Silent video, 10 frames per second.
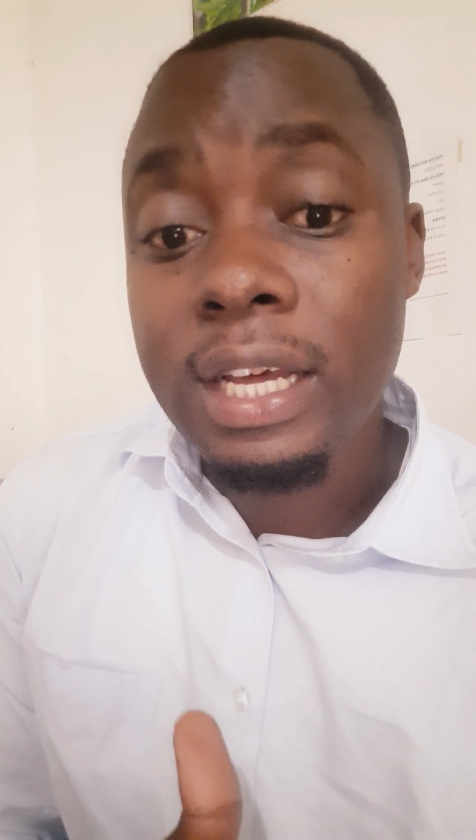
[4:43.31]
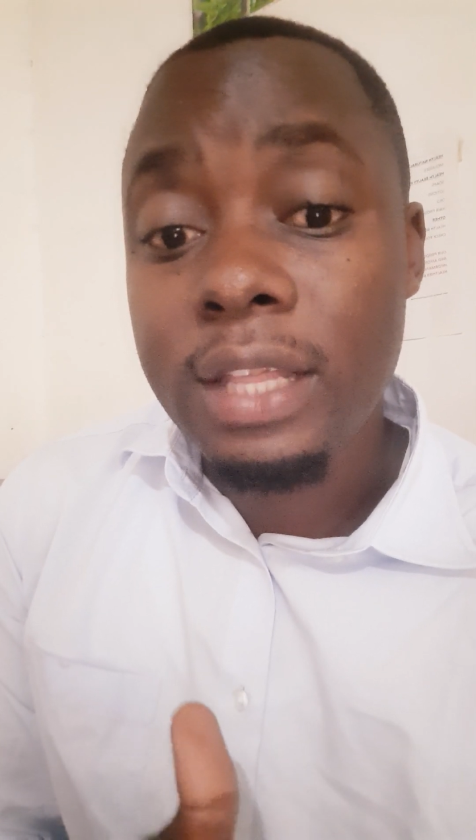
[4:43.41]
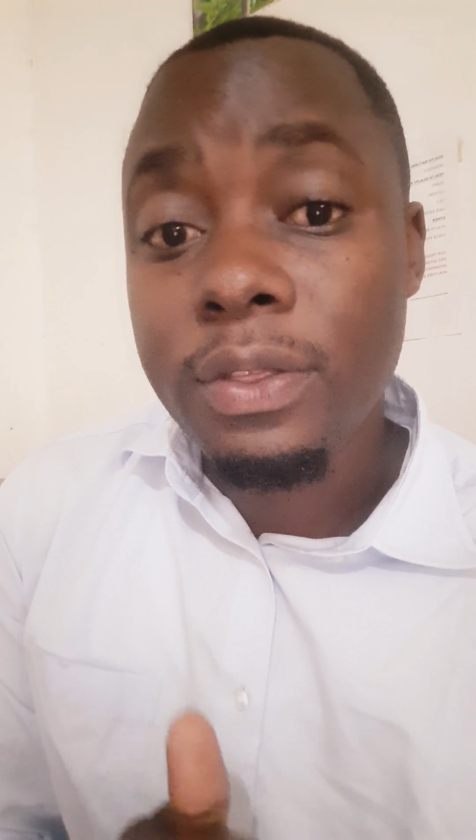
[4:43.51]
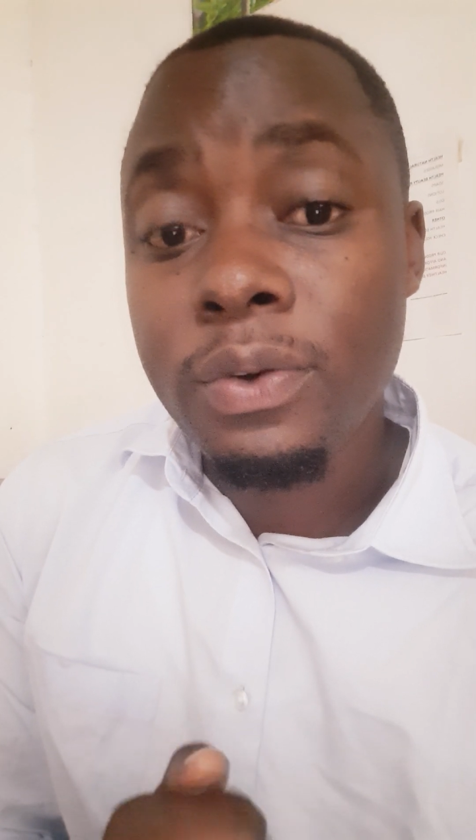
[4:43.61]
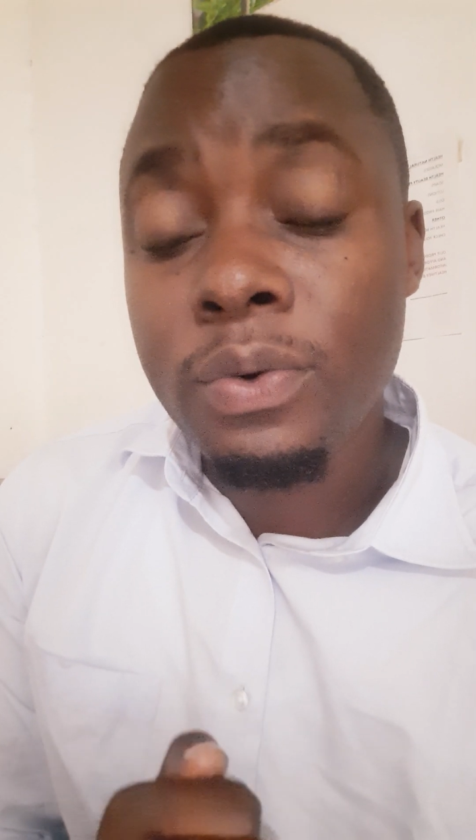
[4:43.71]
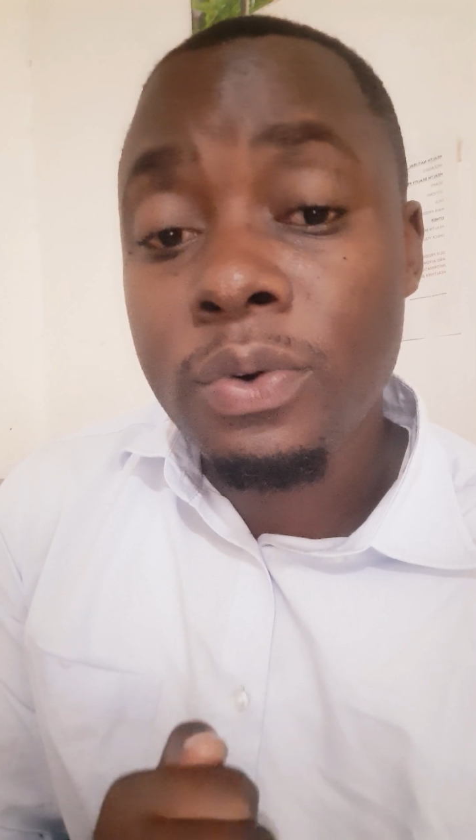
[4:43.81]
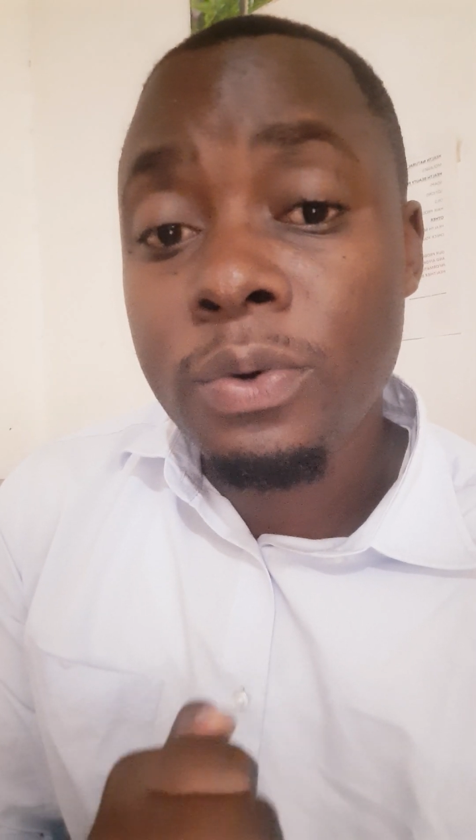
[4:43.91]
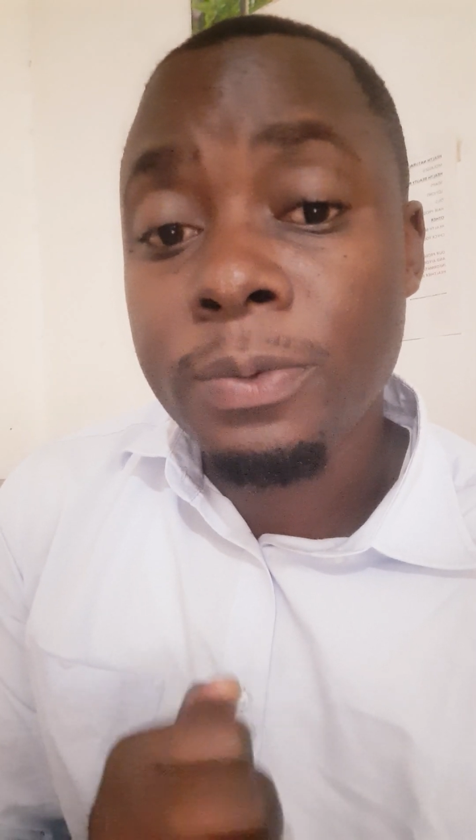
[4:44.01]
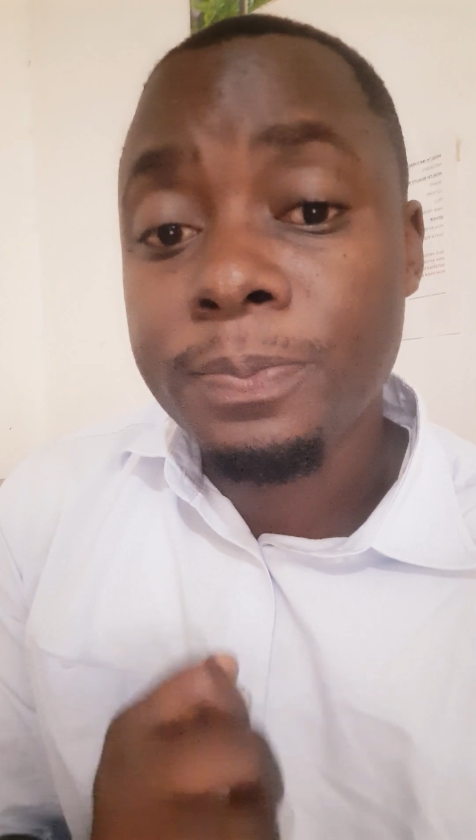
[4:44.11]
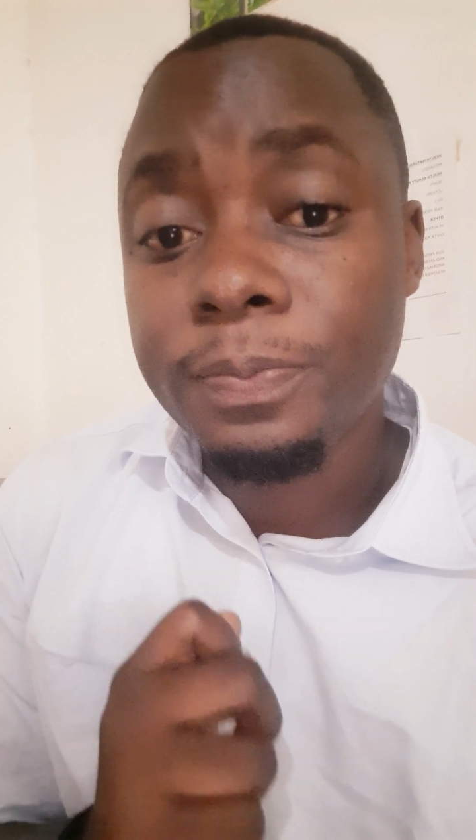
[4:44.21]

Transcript: through